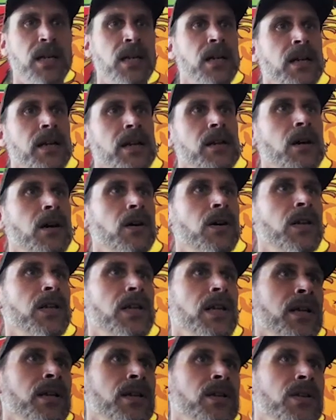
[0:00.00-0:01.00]
you know,
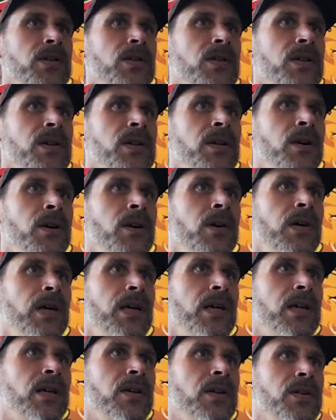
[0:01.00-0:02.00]
and you know,
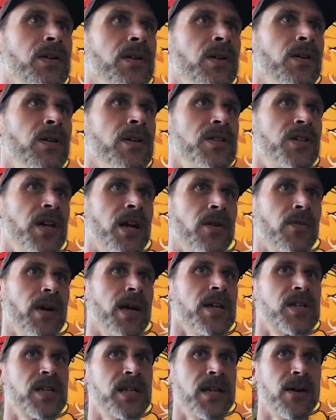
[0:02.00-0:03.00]
this
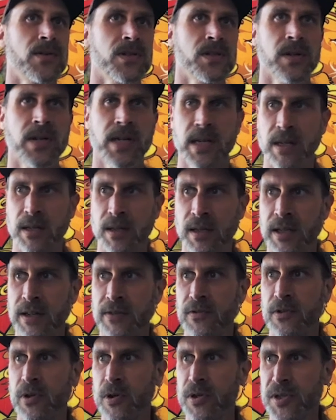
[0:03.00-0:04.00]
generation that was looking to live
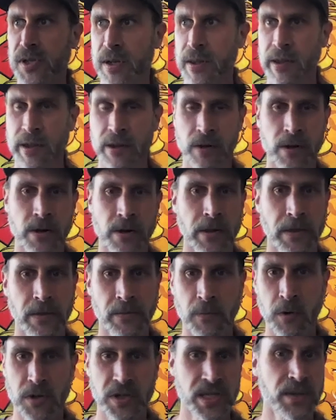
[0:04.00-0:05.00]
closer to the earth, a
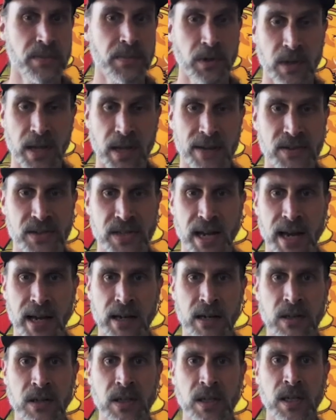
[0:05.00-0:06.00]
more simple
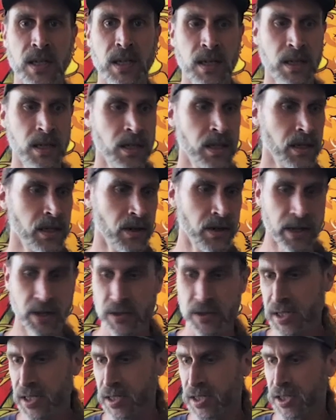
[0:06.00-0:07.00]
lifestyle. You know,
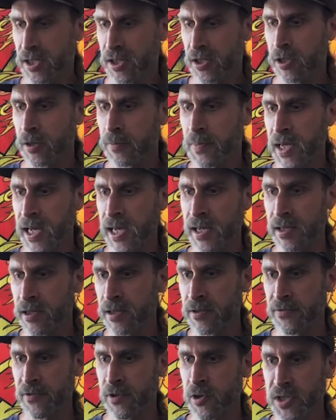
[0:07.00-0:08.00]
here's a soap that
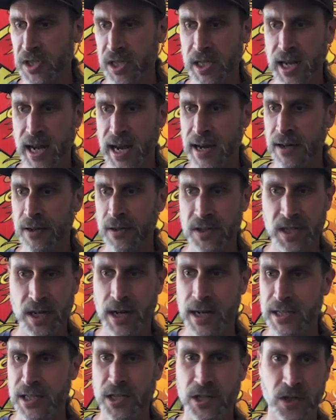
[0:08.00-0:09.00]
is versatile, it's
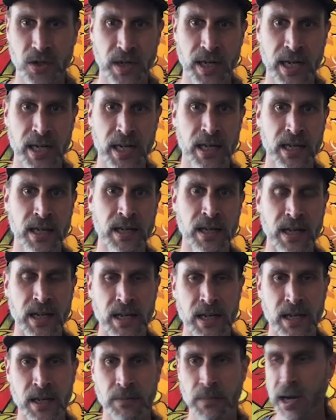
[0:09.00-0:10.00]
concentrated,
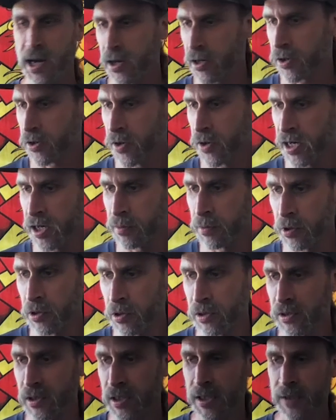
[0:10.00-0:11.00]

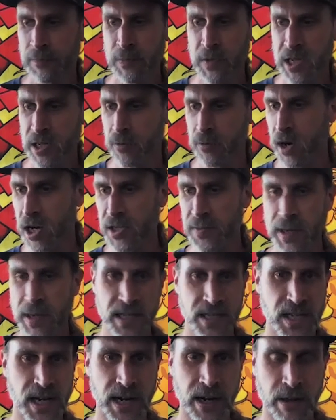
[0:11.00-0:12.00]
biodegradable. You can wash by the
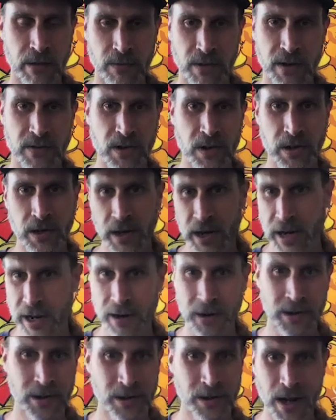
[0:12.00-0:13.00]
side of the river, your
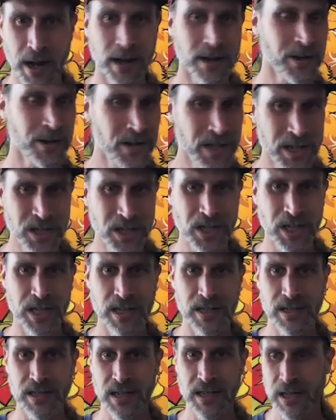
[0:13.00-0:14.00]
hair, your dog, your
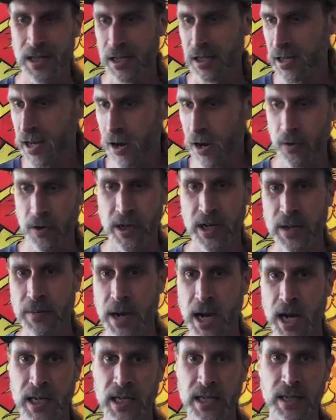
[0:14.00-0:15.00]
dishes, not worry
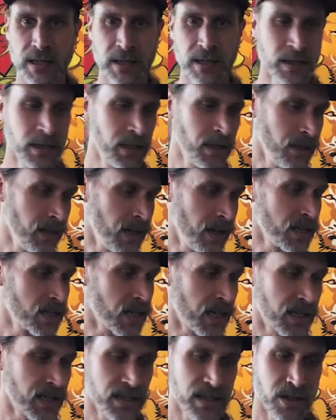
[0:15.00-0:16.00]
about it. And then it's
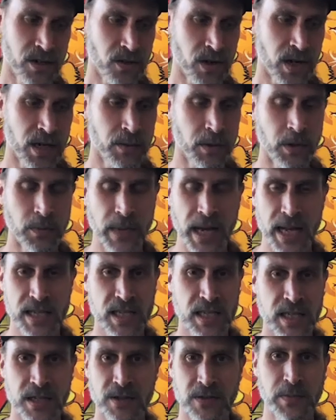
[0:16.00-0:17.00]
got this incredible
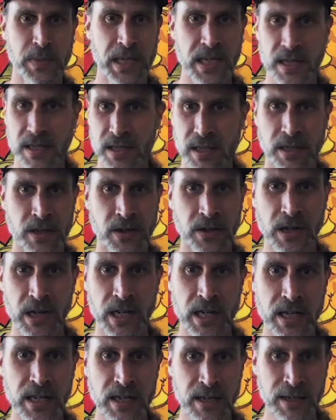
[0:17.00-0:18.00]
message of peace and
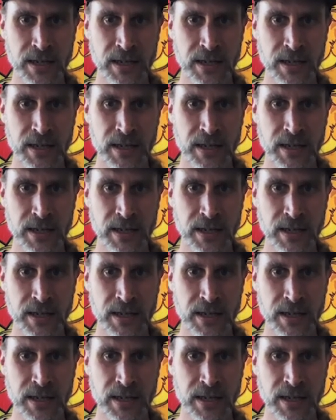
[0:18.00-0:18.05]
unity.